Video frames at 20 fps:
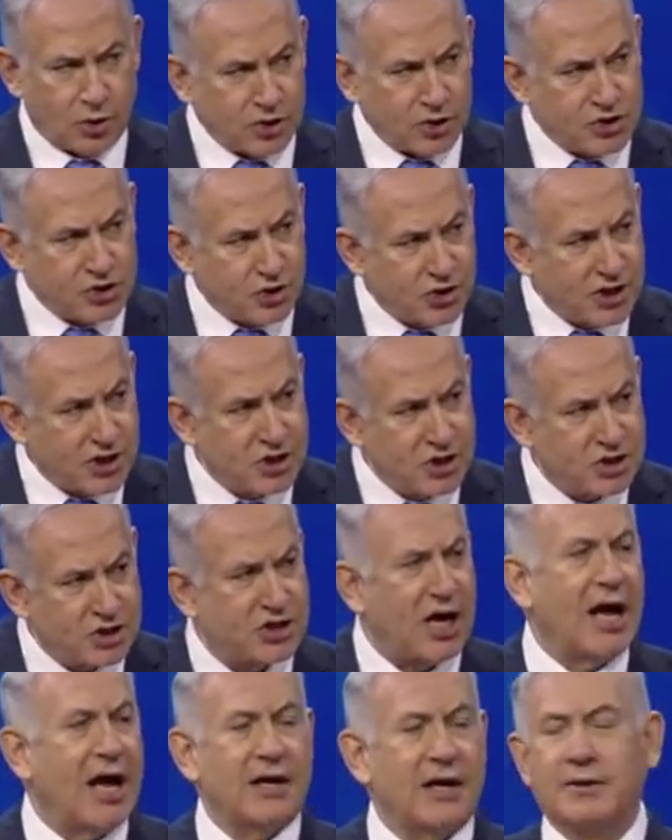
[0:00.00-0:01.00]
and
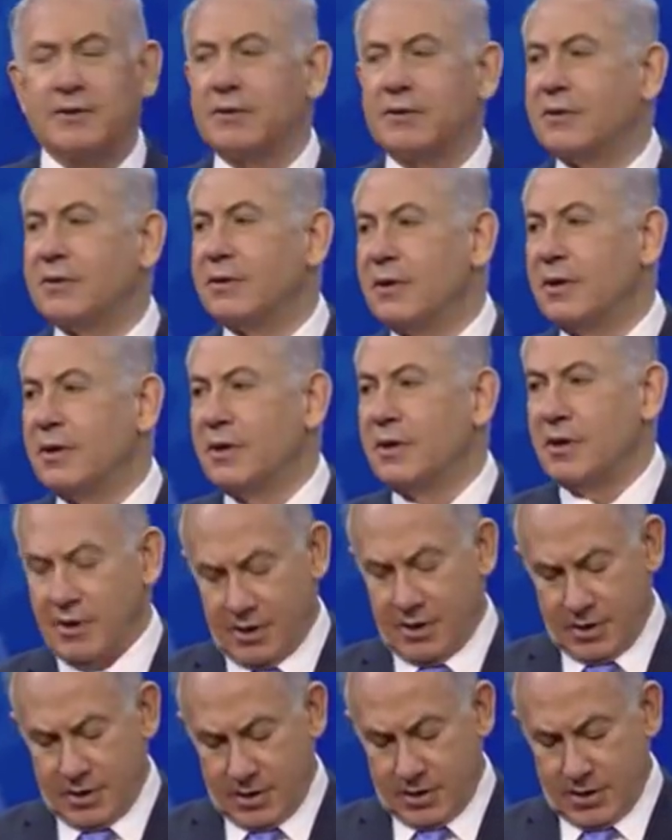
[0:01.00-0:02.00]
shot
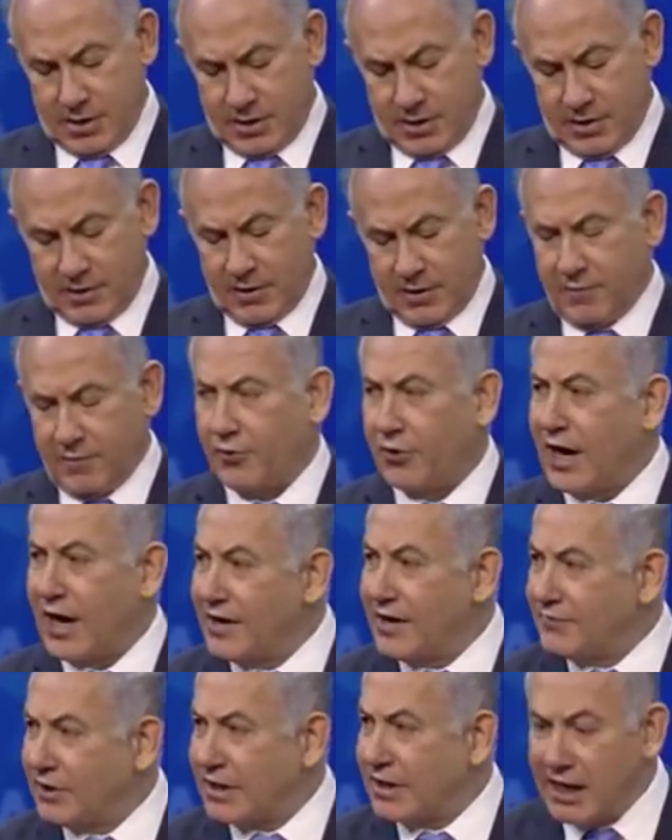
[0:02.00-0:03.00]
for
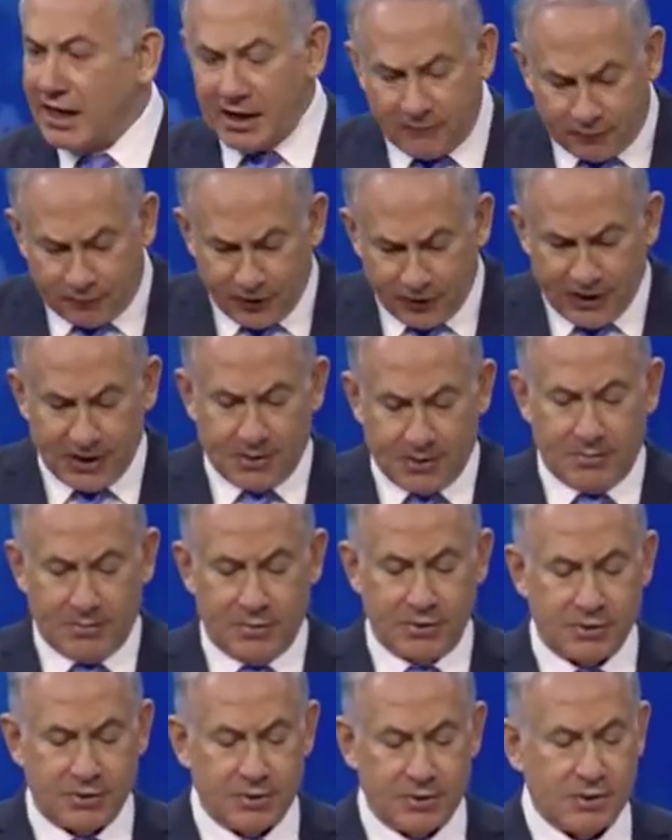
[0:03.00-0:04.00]
advocating freedom.
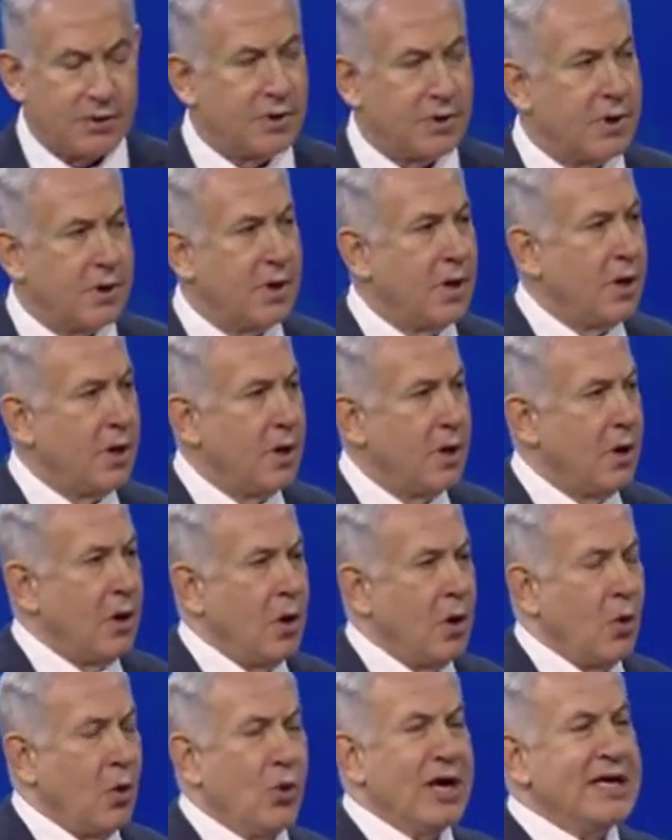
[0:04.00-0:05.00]

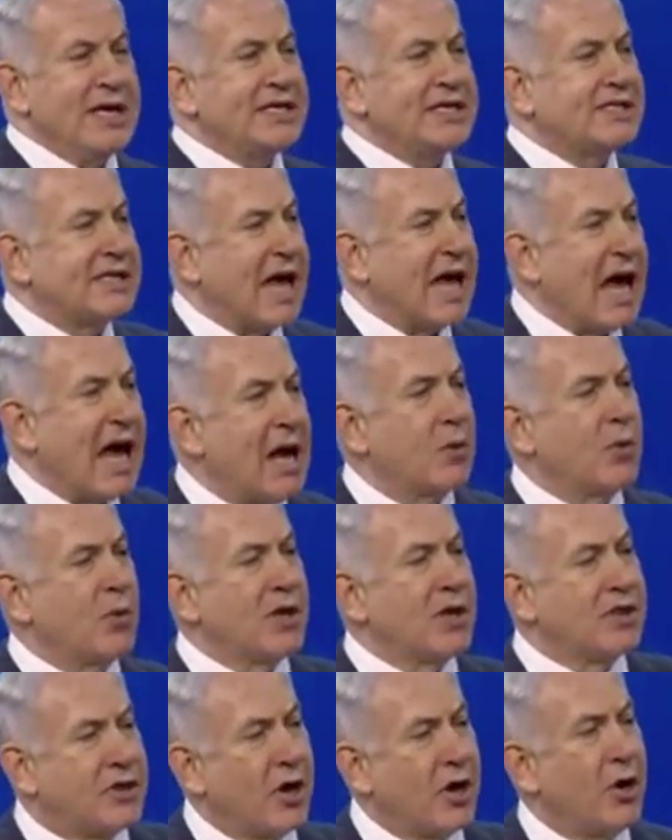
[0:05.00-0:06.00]
We stand
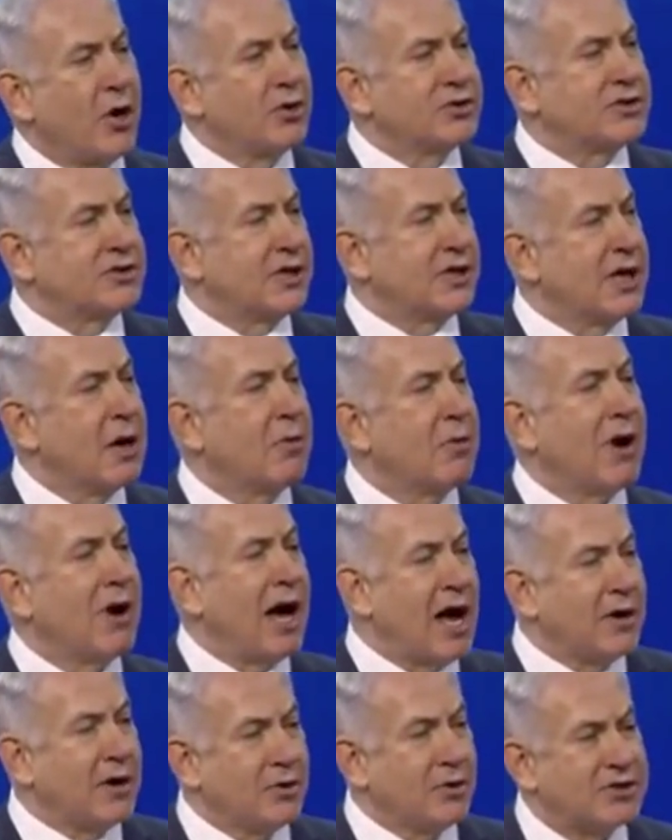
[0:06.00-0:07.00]
with those in
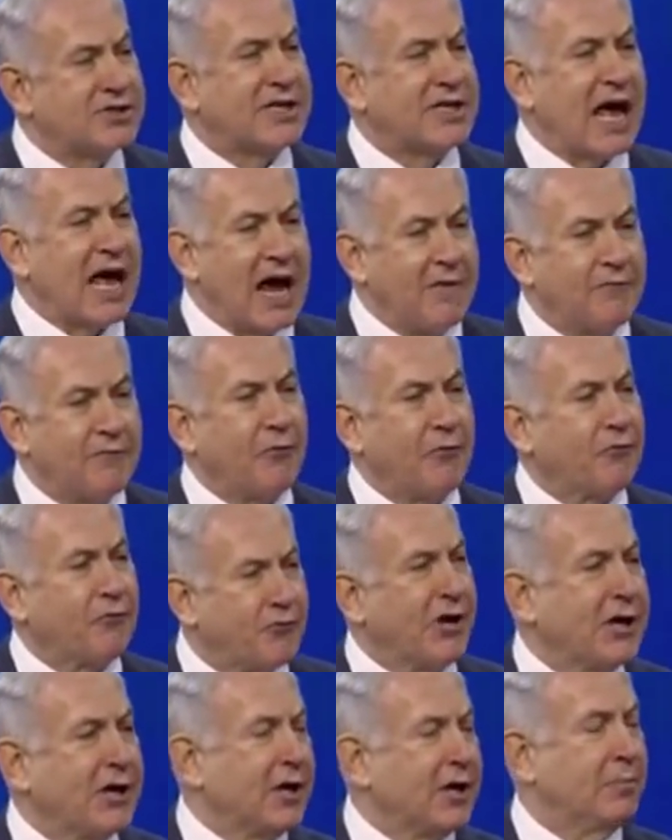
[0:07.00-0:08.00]
Iran who stand for freedom.